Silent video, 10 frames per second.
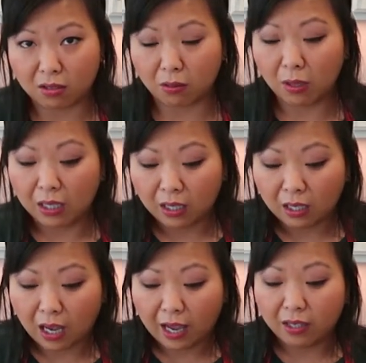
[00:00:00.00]
So
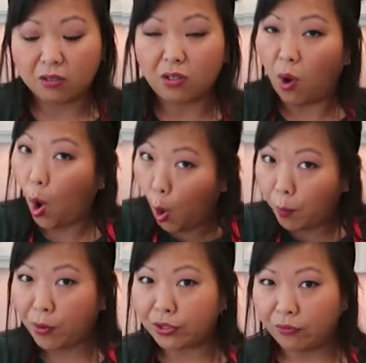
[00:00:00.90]
I used
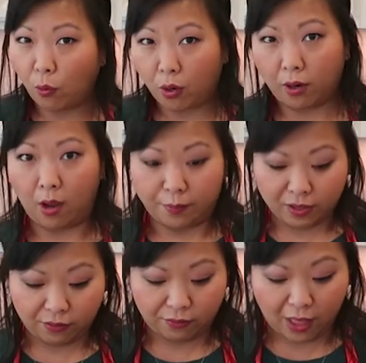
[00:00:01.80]
almost 4
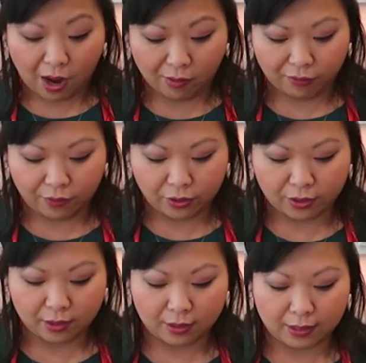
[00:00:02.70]
cups of flour
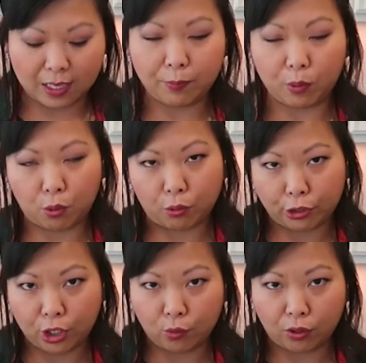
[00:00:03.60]
versus the typical
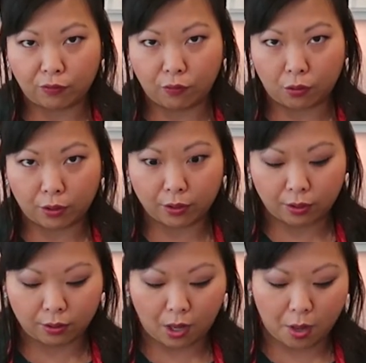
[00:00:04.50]
2 1/4
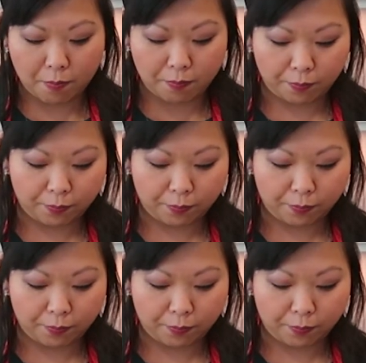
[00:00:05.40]
cup.